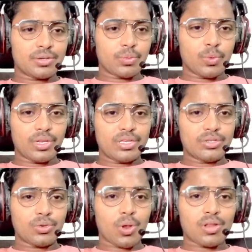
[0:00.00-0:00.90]
we
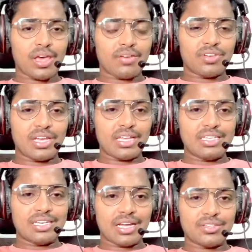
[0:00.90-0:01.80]
do not have
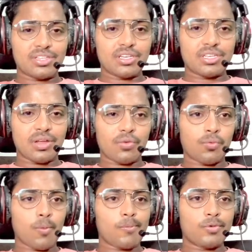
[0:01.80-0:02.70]
any content in our
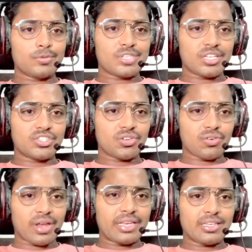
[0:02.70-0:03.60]
overview section
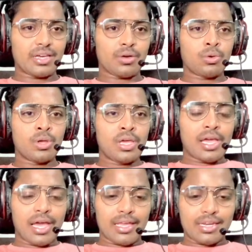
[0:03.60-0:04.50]
right now,
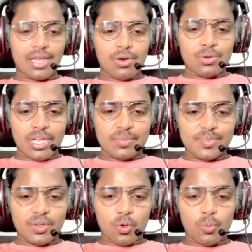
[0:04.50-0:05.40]
and now let
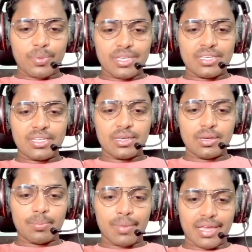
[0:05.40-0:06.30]
me open
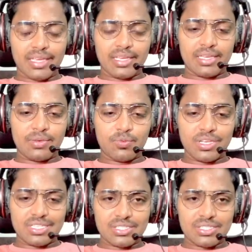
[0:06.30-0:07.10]
my VS